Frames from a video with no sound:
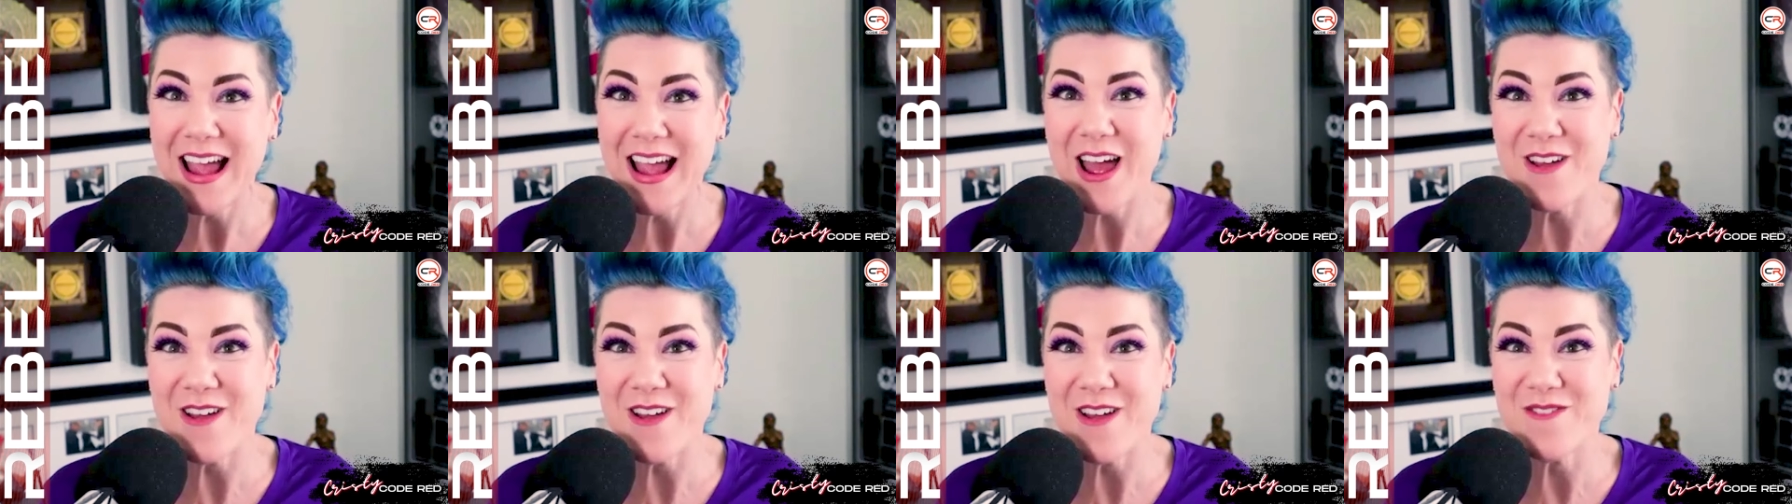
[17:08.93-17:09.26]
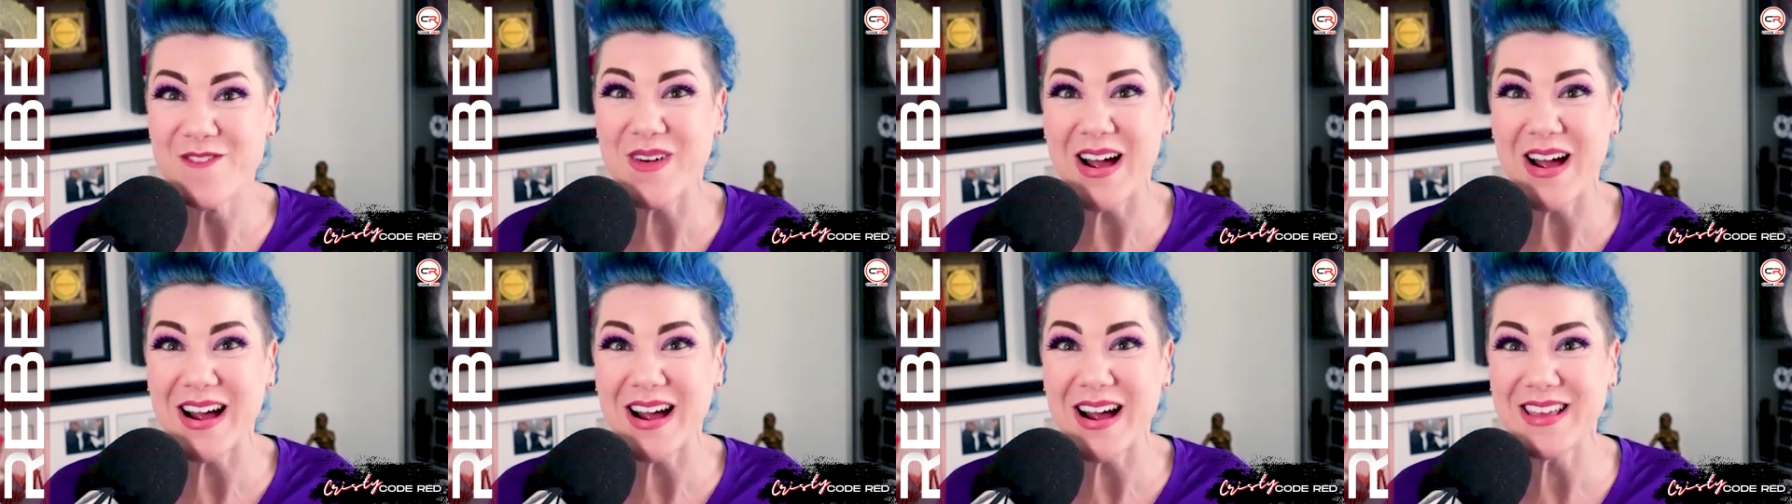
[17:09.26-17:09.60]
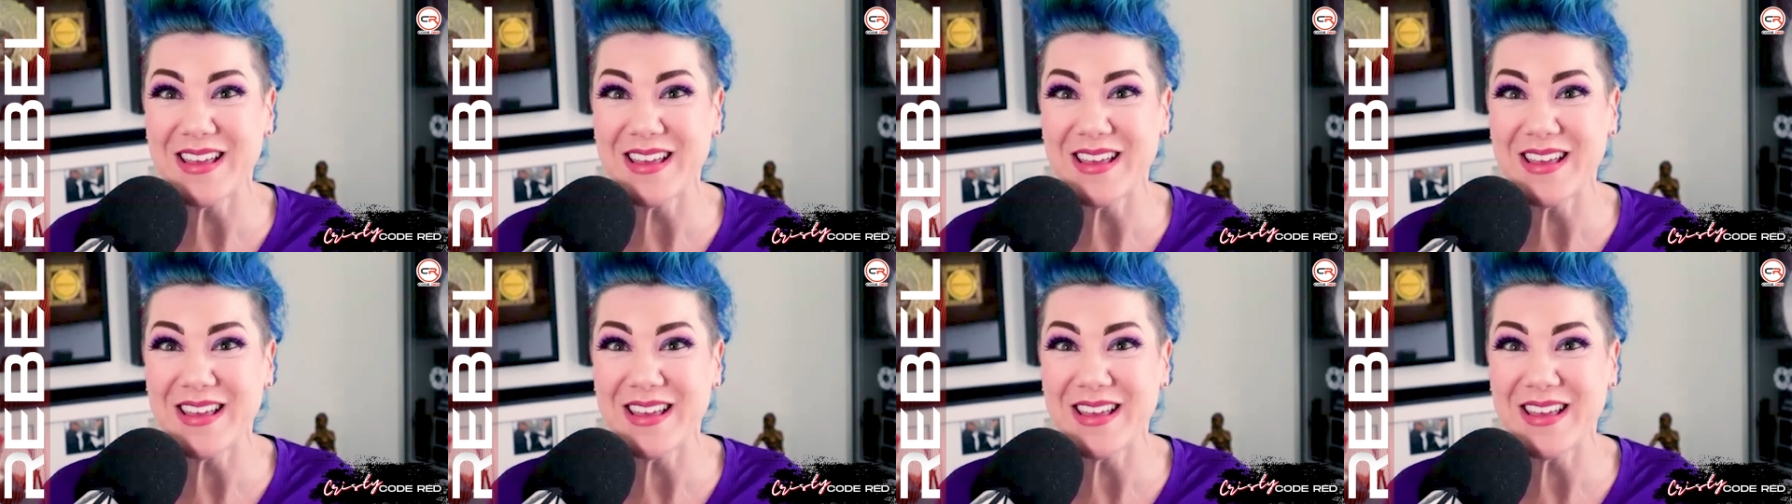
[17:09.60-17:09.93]
and finally
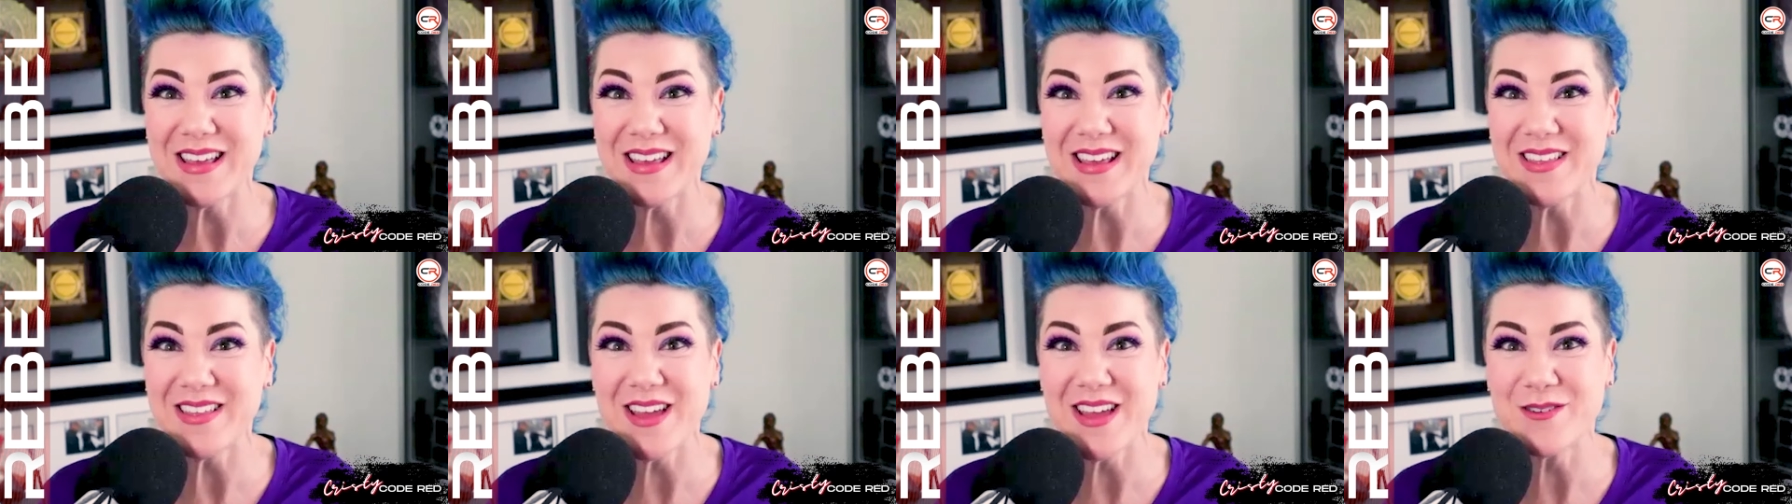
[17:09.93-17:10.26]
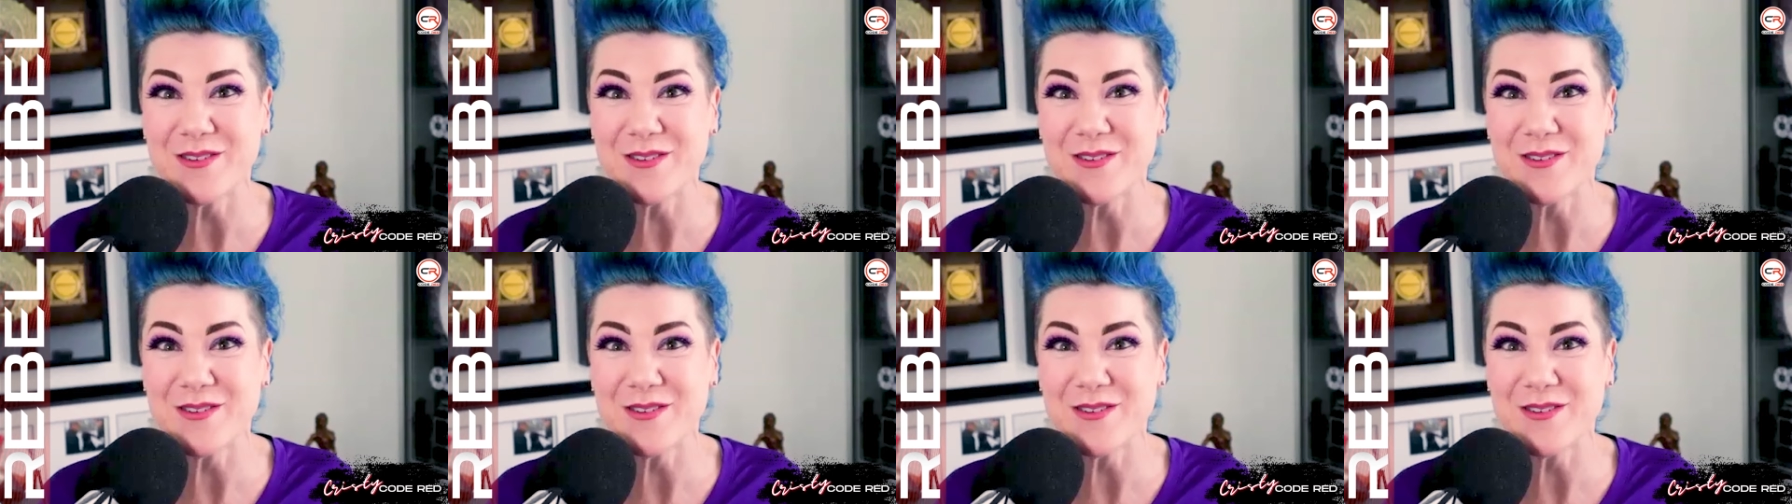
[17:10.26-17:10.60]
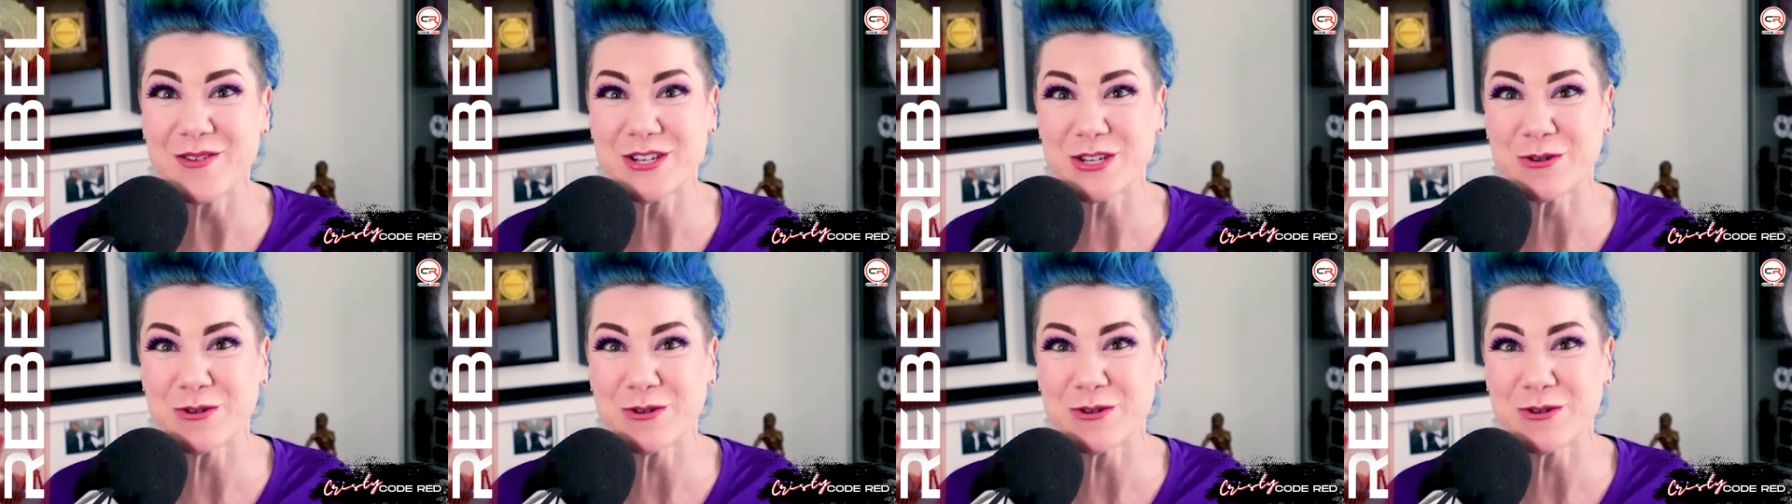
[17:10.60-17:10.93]
they just were
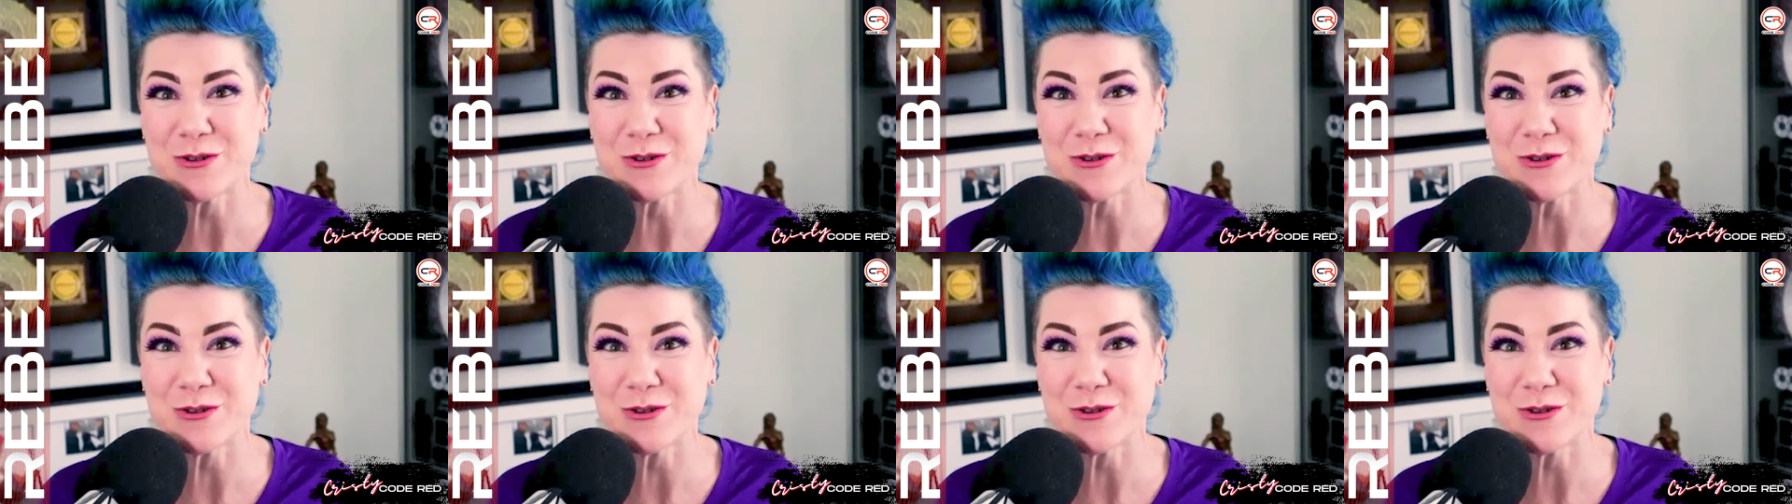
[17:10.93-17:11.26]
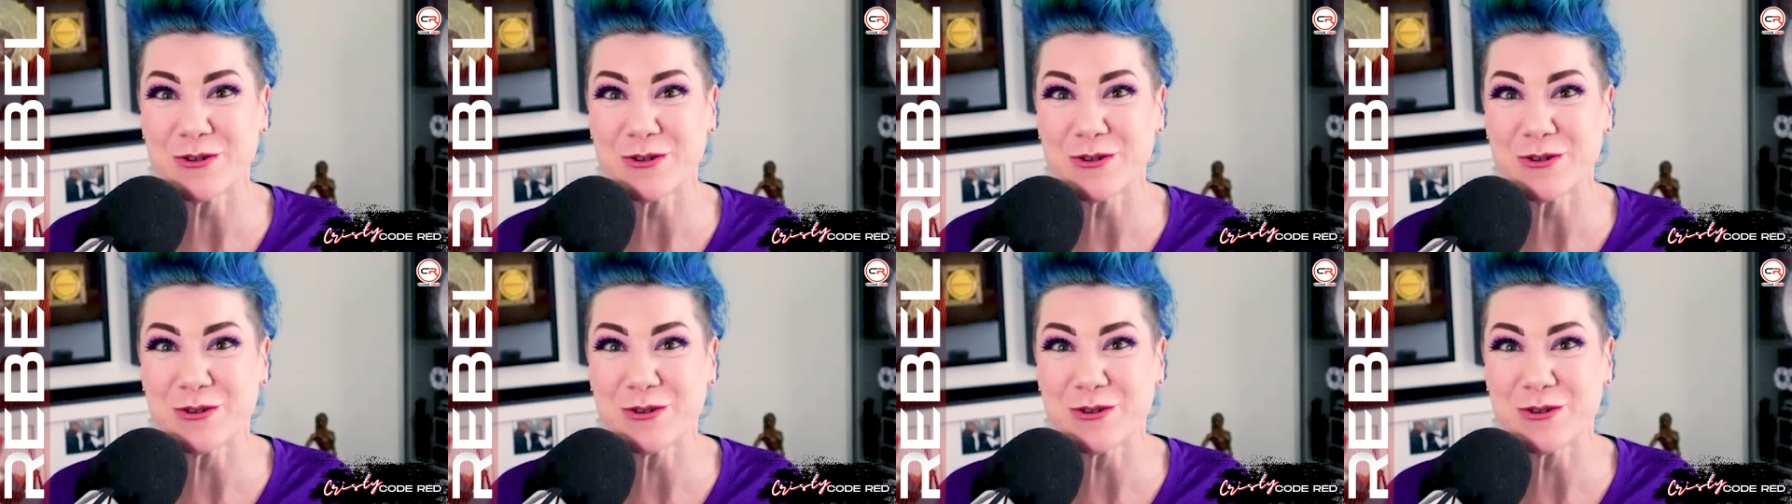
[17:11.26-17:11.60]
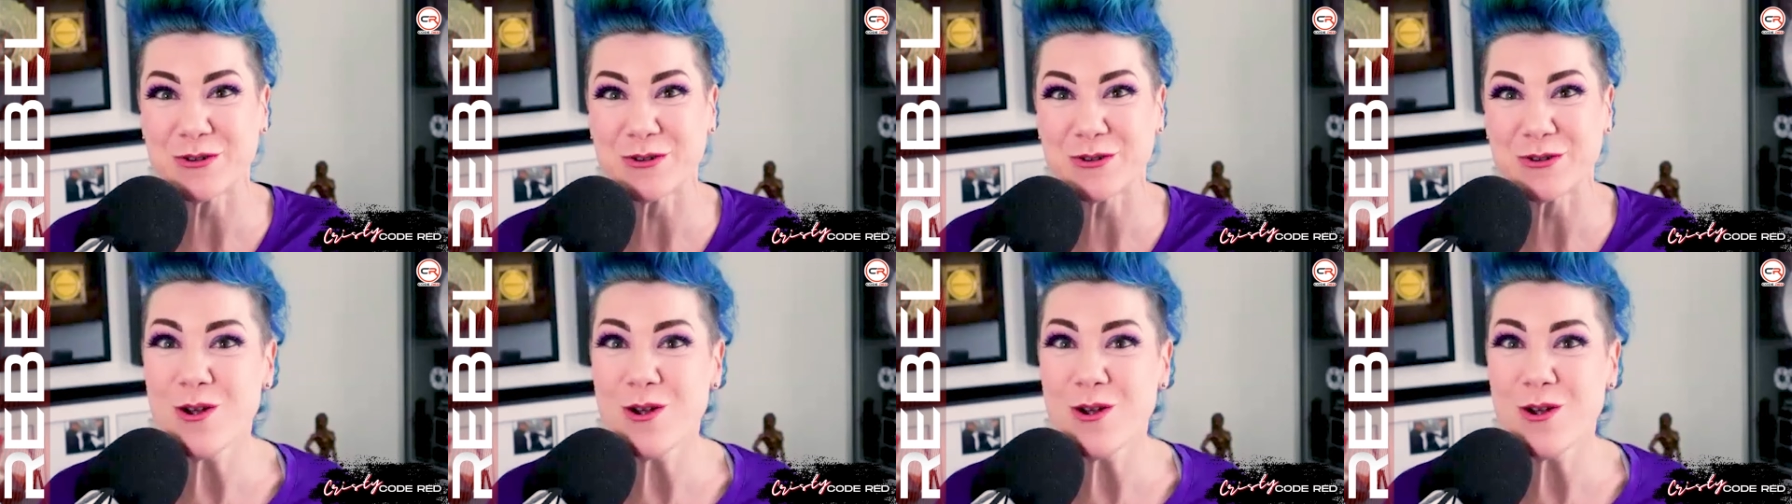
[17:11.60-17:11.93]
like, "We can't
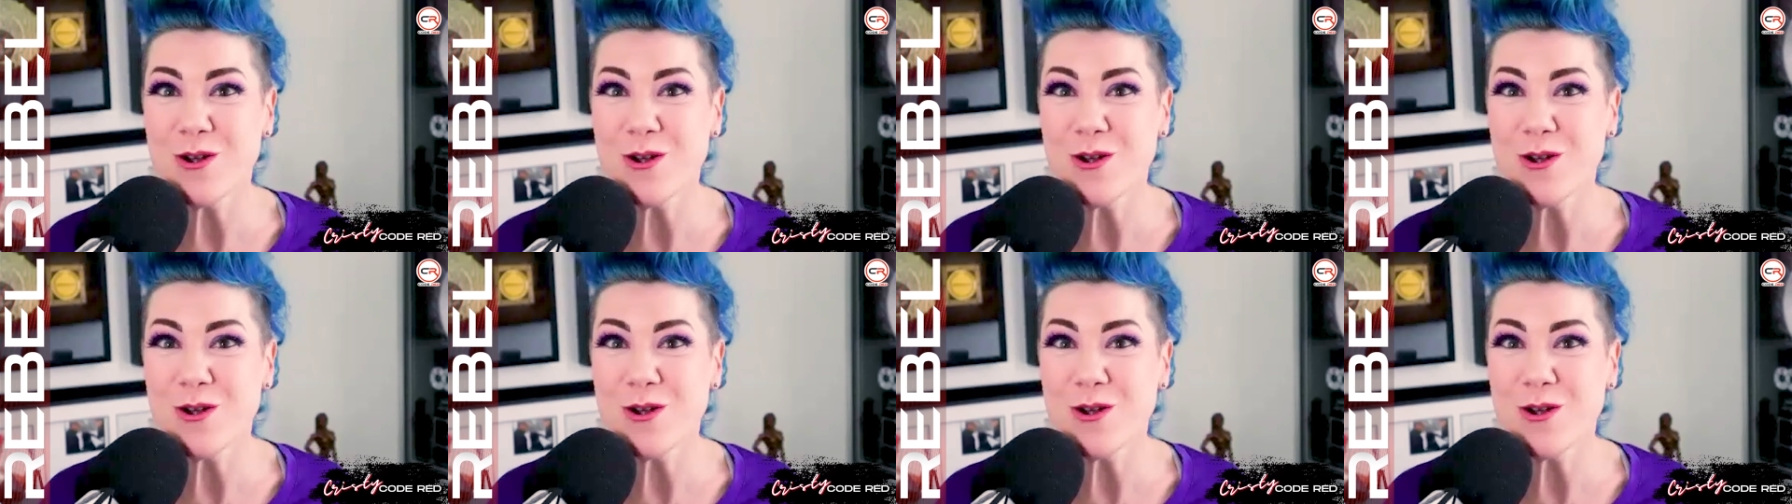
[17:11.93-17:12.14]
do this."